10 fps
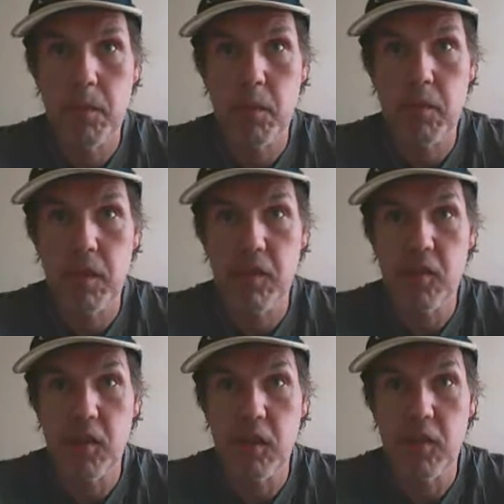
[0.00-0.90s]
more or
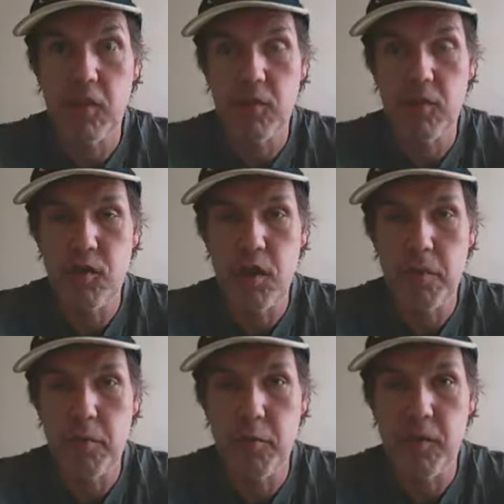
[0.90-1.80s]
less turned into a
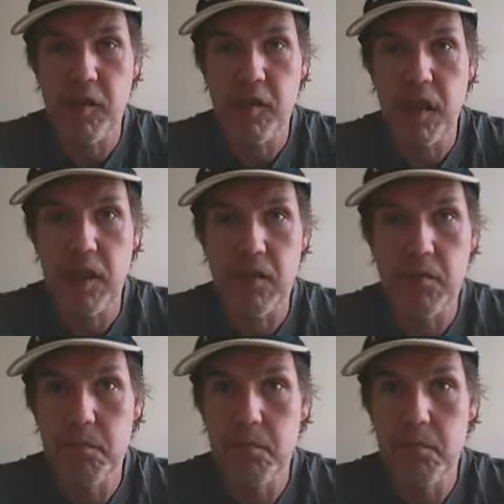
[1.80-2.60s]
giant prison and